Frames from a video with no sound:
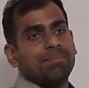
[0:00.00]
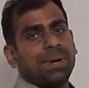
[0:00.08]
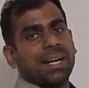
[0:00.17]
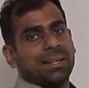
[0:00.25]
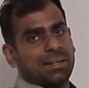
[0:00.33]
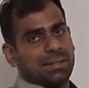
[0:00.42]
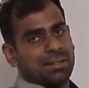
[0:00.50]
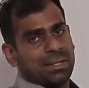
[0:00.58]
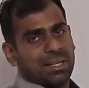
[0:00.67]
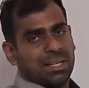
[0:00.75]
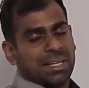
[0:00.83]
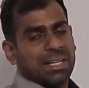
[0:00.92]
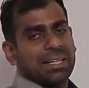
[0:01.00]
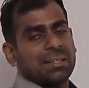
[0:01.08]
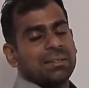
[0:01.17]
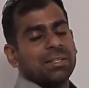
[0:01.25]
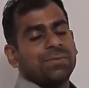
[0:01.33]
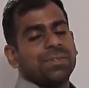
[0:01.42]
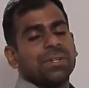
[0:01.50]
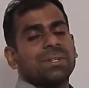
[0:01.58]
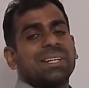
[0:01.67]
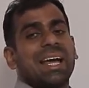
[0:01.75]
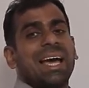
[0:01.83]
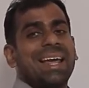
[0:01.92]
But if your
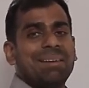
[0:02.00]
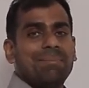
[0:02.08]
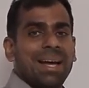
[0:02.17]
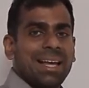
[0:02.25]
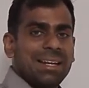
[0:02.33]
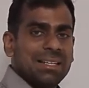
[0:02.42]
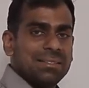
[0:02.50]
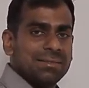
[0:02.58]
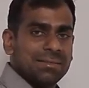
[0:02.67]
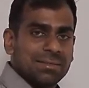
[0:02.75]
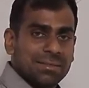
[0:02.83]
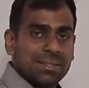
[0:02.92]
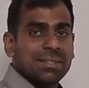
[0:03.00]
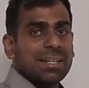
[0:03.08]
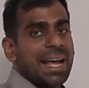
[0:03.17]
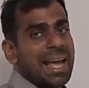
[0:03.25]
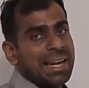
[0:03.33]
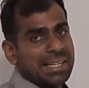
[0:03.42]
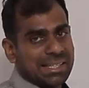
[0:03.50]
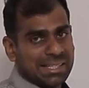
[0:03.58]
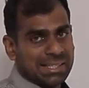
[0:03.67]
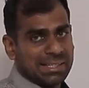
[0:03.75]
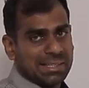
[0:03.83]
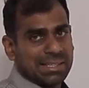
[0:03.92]
trial balance
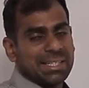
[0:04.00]
tallies,